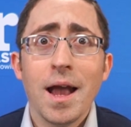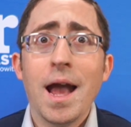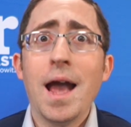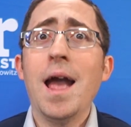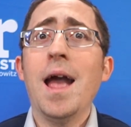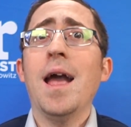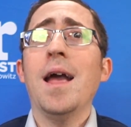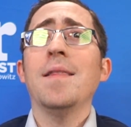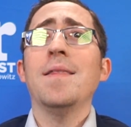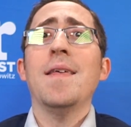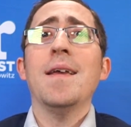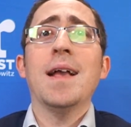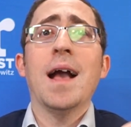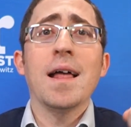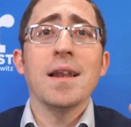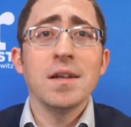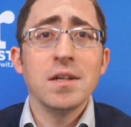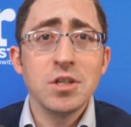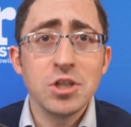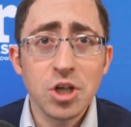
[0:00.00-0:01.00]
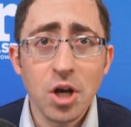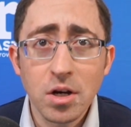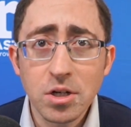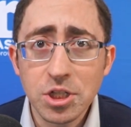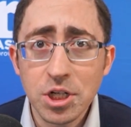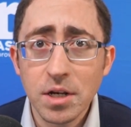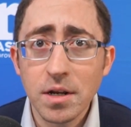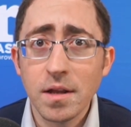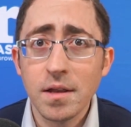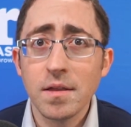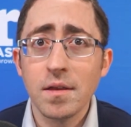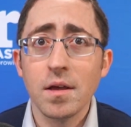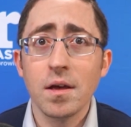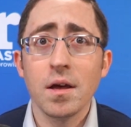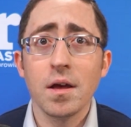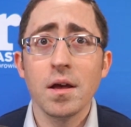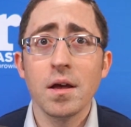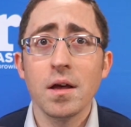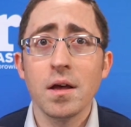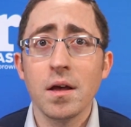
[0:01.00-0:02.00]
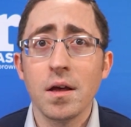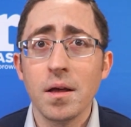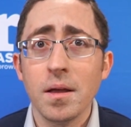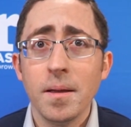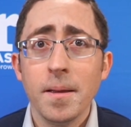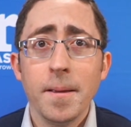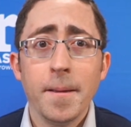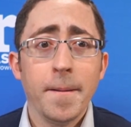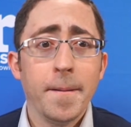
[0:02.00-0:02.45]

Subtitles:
and they got an injunction in the